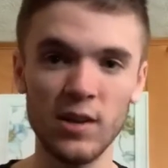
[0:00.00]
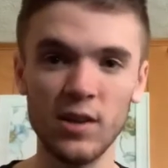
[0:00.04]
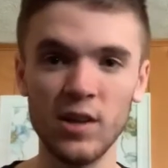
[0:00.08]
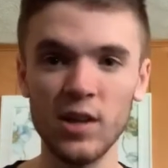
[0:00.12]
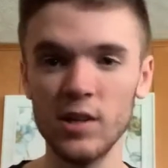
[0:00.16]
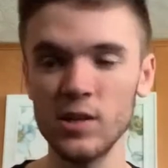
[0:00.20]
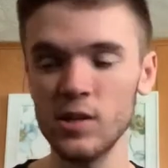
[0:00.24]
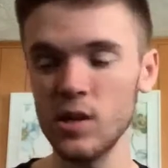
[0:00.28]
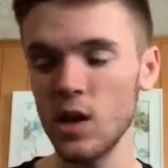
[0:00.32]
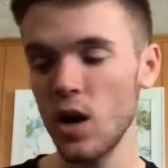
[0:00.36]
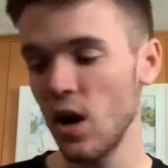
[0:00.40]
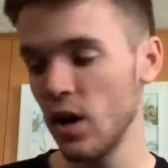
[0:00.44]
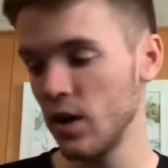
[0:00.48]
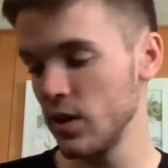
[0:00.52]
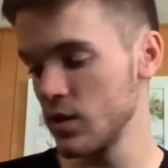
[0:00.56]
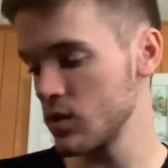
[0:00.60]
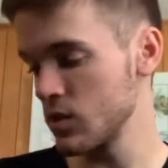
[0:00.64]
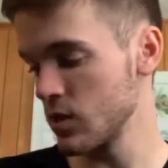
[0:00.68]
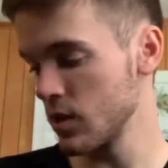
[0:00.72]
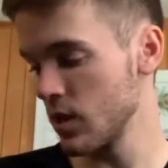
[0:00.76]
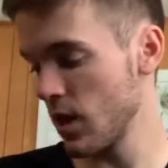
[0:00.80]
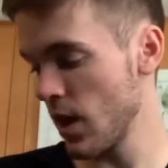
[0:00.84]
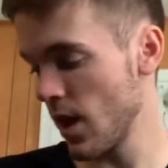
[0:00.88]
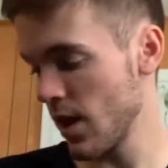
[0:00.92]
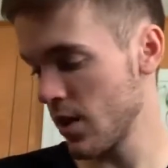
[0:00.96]
Because
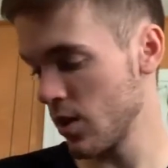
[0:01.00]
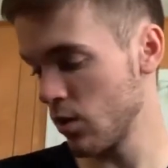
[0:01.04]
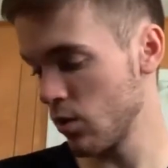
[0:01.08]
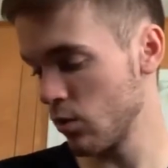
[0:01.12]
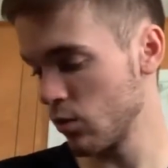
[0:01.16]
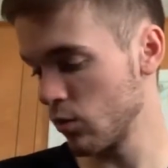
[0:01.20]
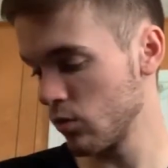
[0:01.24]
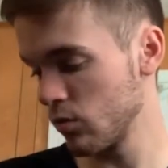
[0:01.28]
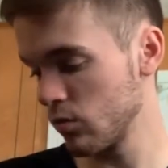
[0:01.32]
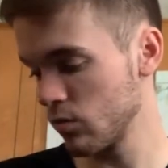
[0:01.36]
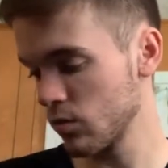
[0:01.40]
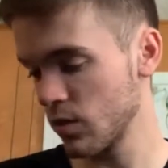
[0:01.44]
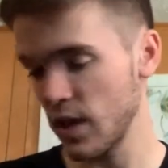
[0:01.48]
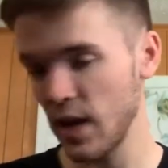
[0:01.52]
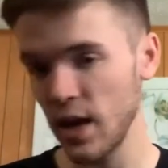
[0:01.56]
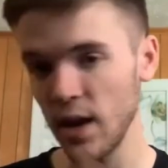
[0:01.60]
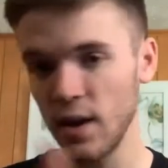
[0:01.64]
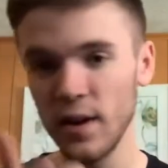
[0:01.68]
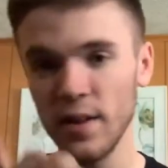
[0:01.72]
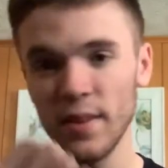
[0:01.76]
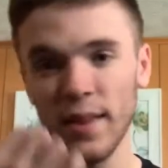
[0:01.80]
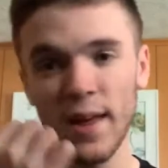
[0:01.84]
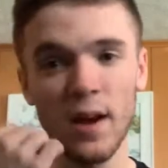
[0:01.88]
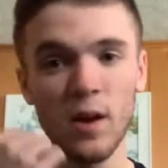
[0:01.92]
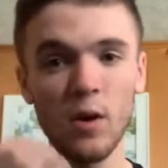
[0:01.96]
honestly, I don't
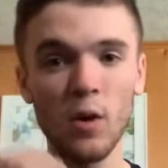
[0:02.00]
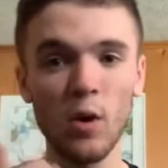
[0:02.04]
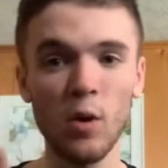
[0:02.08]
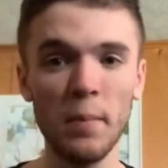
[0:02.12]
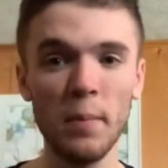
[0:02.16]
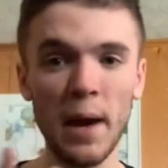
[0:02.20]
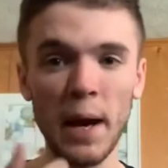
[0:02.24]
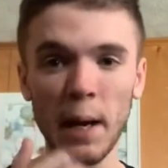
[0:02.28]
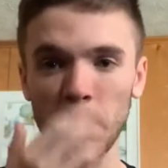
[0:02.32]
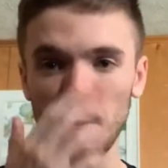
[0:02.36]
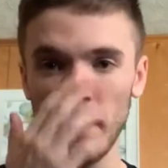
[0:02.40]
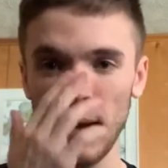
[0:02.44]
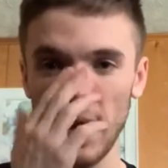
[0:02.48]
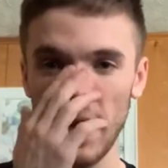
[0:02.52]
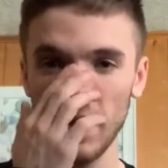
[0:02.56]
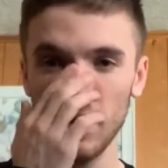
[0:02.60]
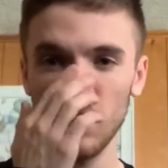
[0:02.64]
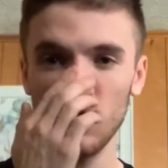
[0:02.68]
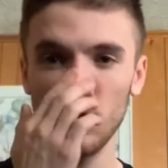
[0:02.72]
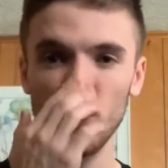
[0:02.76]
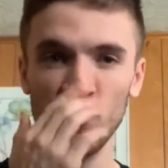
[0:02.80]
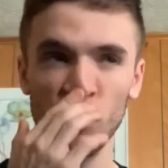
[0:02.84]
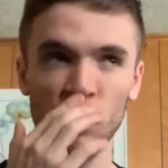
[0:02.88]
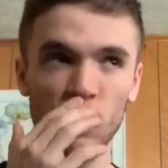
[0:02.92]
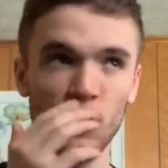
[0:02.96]
carry that whole backpack
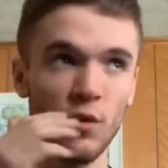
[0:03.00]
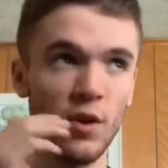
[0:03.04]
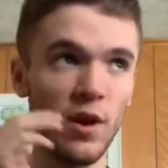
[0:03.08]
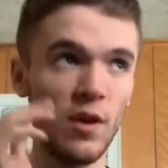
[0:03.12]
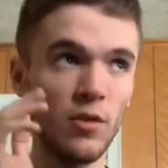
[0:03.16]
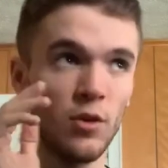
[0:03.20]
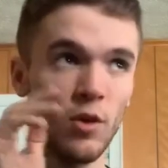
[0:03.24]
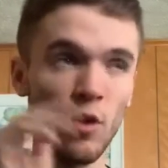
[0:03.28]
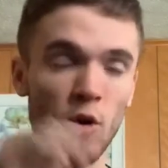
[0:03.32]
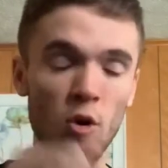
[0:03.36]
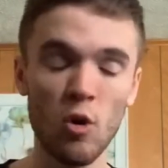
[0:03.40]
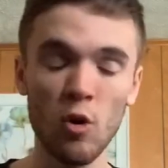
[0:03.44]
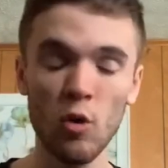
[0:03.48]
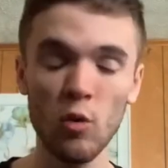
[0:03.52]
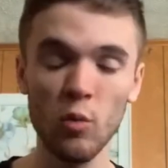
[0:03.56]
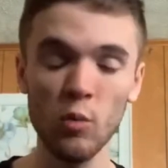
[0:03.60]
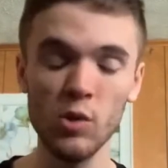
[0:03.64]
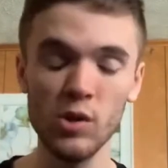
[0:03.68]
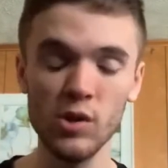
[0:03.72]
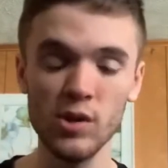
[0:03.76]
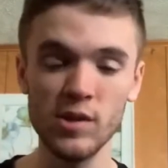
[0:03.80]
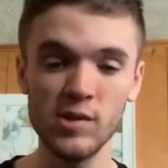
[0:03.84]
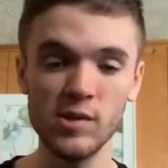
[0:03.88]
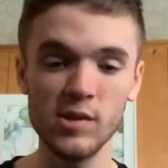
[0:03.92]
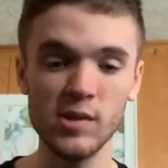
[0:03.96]
throughout the whole
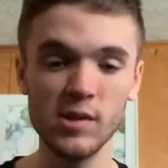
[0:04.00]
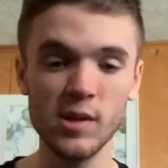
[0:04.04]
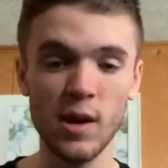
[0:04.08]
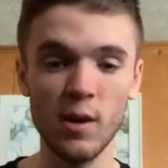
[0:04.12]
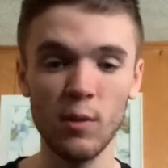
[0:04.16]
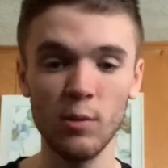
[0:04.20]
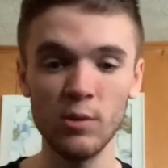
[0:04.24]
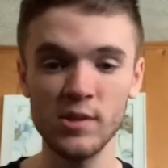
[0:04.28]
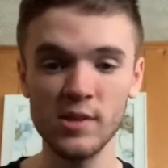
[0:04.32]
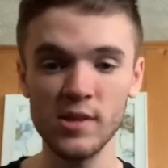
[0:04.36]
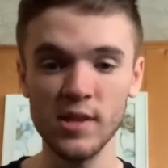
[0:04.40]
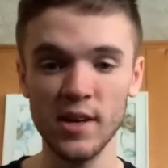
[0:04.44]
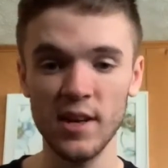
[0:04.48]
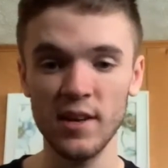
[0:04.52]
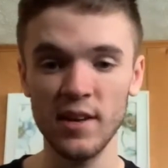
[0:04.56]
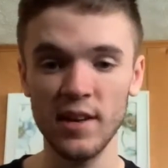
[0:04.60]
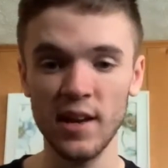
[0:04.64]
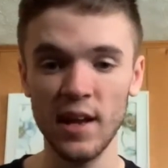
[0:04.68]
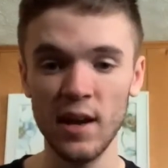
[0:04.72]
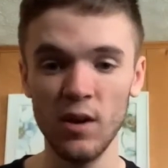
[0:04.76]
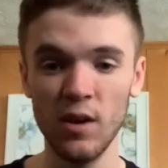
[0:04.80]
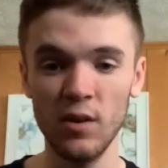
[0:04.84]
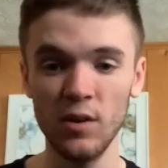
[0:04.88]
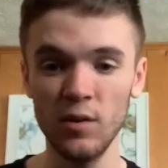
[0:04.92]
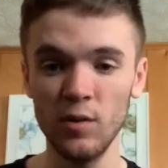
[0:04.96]
woods. I would set it
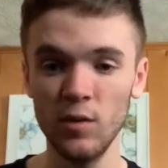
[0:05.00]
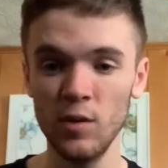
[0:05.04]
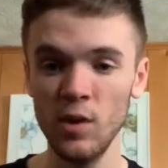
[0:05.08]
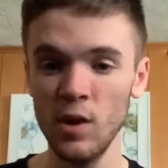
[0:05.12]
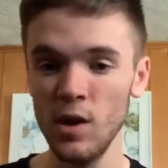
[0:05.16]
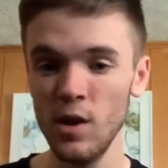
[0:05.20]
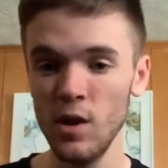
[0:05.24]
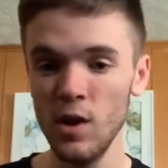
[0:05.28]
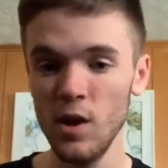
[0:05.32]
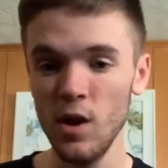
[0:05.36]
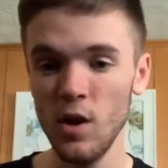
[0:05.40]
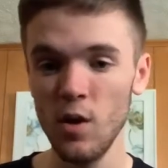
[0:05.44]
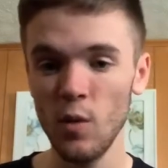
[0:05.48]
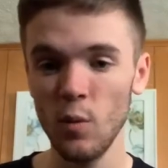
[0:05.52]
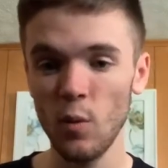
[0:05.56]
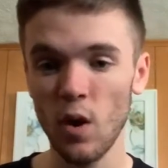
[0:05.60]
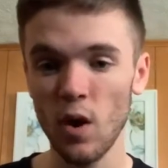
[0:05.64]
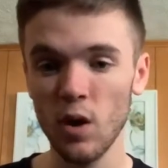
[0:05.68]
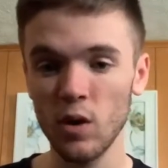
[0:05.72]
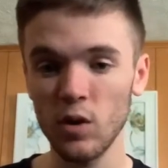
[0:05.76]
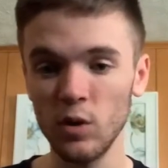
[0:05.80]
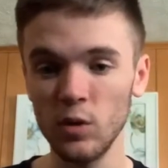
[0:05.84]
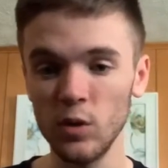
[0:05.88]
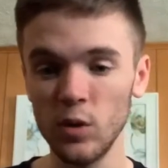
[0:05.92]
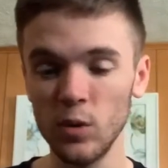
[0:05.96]
down and
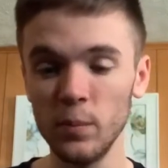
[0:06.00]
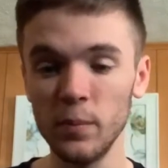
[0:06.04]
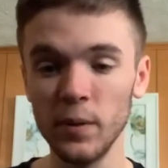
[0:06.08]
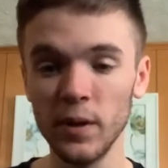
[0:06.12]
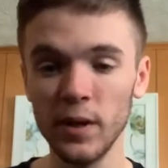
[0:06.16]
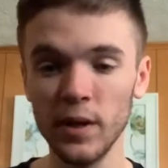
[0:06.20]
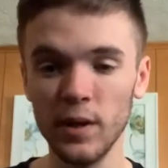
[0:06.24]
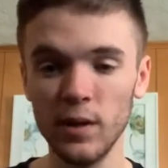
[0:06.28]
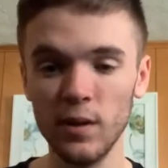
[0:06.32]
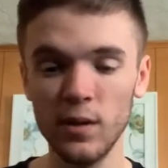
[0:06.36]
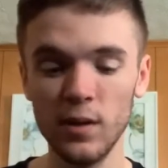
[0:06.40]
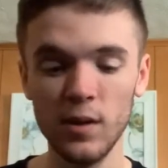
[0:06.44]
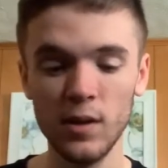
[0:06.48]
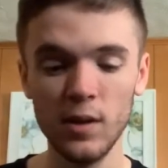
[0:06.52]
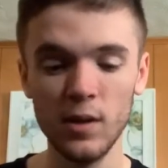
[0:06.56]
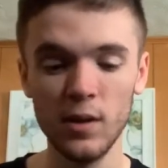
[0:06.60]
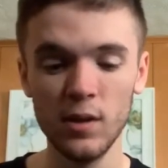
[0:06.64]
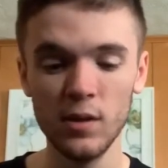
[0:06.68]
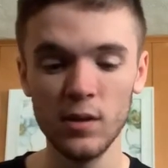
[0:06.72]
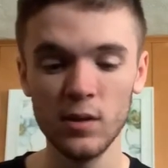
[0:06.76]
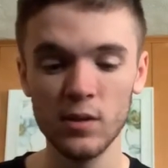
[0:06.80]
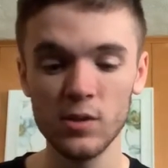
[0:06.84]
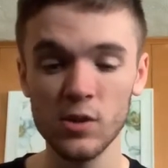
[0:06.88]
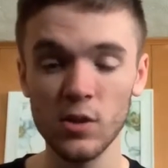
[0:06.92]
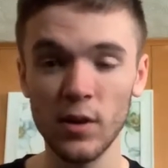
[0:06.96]
walk a little bit,
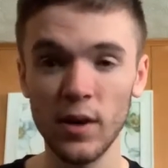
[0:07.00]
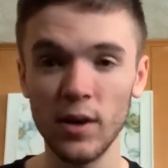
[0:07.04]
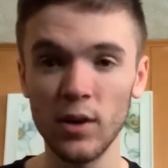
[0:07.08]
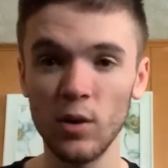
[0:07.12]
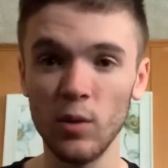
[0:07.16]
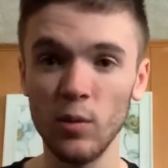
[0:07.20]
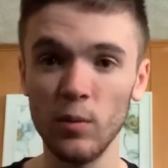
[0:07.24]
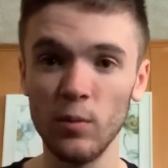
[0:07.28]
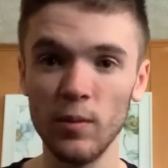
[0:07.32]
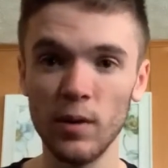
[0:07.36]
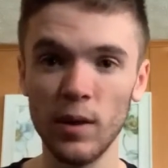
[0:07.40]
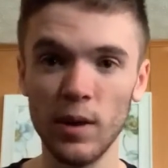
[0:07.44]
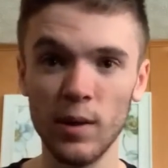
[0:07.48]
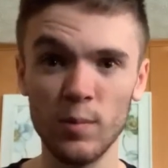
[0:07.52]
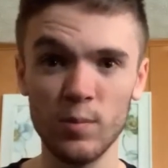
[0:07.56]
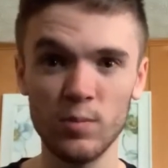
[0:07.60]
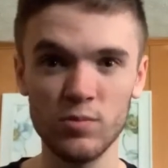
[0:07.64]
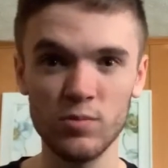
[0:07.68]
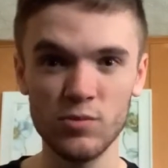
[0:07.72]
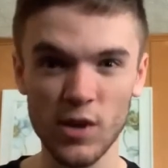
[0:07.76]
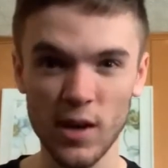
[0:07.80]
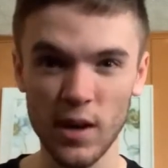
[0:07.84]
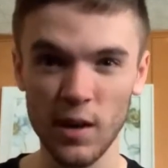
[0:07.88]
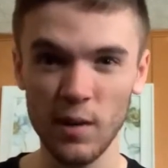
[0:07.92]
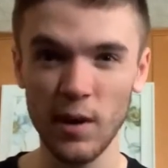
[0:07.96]
so I
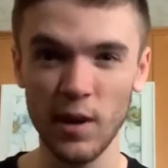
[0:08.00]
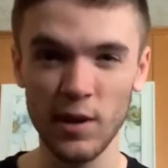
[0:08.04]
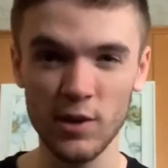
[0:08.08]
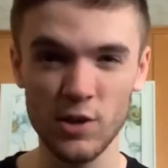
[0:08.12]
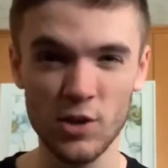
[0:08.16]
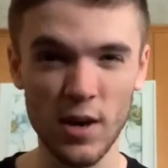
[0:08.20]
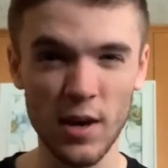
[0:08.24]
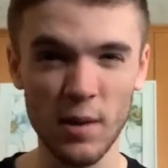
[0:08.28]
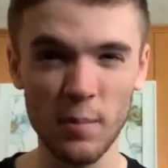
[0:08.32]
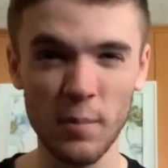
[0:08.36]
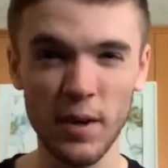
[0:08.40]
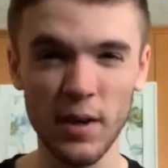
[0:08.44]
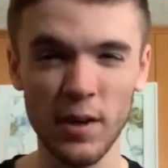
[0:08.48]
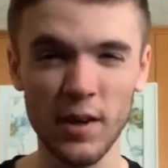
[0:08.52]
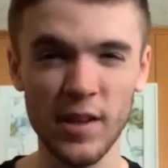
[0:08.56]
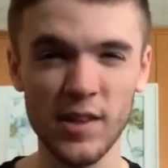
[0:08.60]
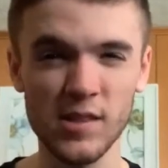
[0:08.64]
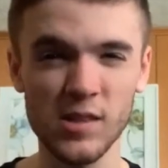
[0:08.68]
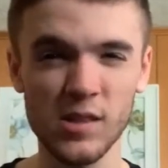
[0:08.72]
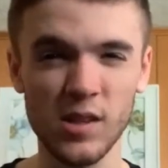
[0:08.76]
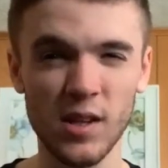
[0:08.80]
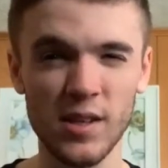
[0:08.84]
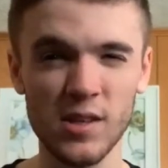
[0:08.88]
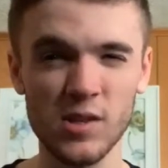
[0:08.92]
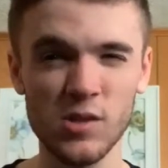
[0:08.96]
try to make as
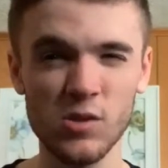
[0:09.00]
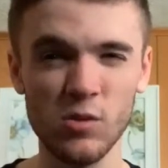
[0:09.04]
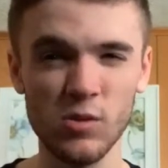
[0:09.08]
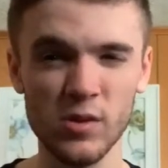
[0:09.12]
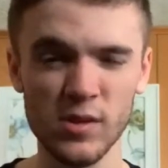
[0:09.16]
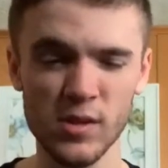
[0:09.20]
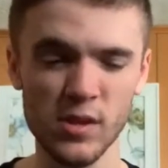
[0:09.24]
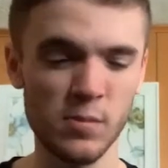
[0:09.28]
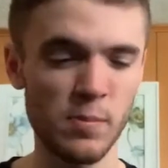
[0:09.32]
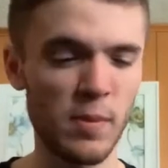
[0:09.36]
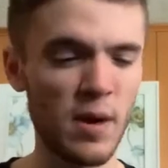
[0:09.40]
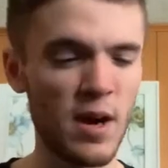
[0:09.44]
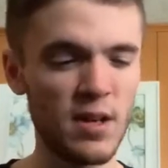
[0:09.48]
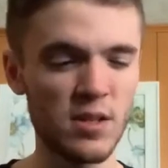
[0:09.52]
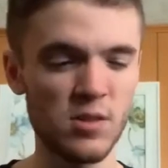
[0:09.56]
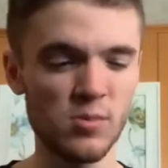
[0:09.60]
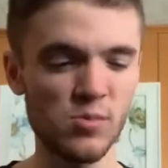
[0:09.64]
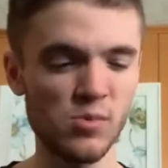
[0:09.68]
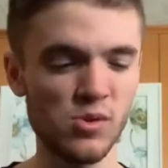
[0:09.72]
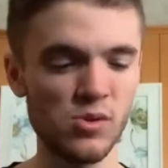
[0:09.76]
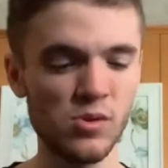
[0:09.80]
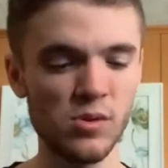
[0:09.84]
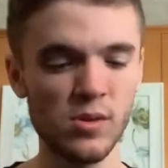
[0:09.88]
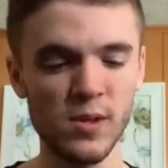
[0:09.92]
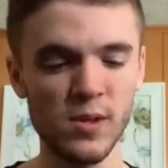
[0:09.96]
less noise as possible.